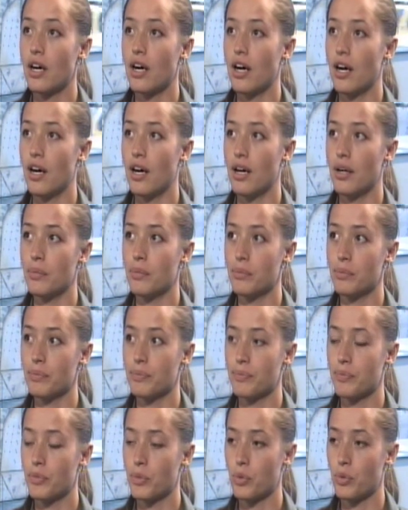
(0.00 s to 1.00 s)
Um,
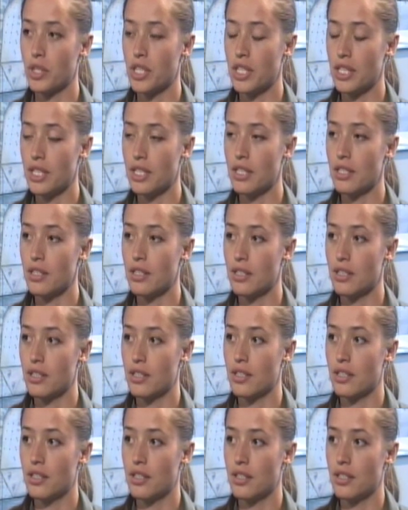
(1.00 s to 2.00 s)
we
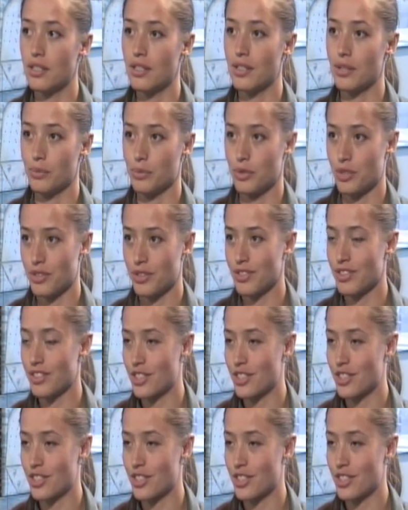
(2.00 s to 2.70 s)
um, ch-